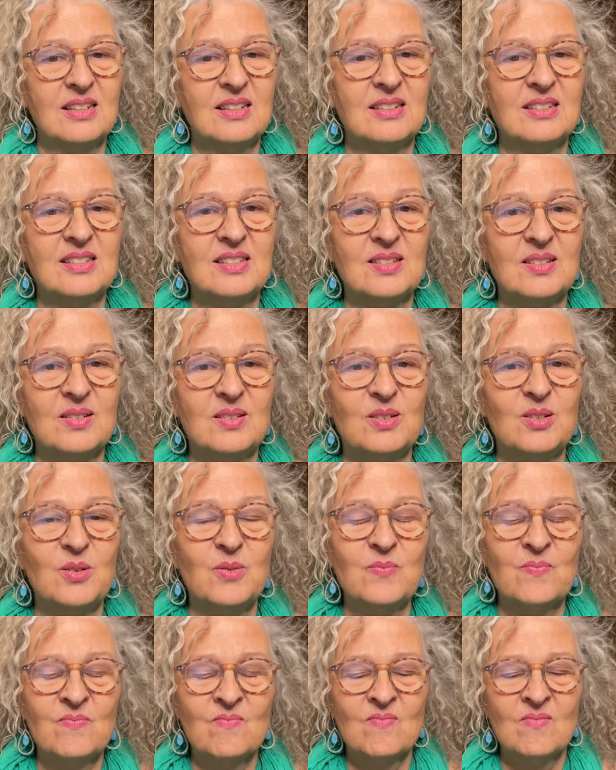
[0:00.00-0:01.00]

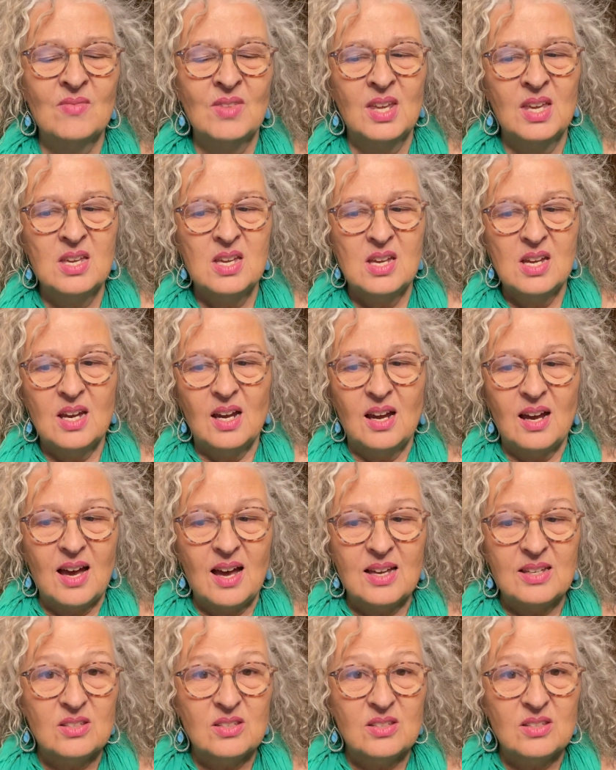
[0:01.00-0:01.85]
So I